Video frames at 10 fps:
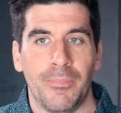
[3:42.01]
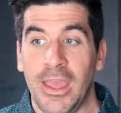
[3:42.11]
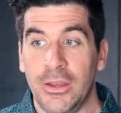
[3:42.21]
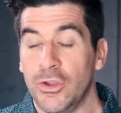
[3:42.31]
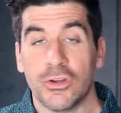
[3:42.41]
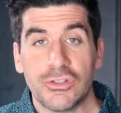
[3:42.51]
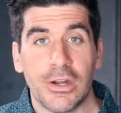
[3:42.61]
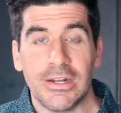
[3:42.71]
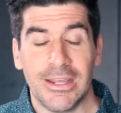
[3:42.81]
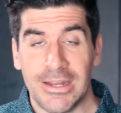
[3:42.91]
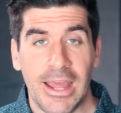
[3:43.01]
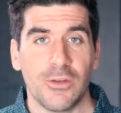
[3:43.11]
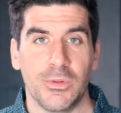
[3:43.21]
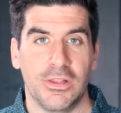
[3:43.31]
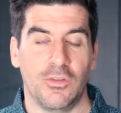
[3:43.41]
and you're starting to
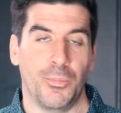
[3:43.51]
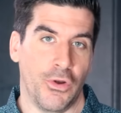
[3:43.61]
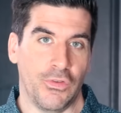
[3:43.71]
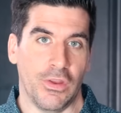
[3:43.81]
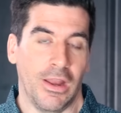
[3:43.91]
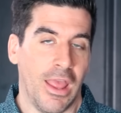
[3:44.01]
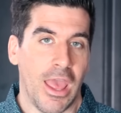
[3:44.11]
connect with this person.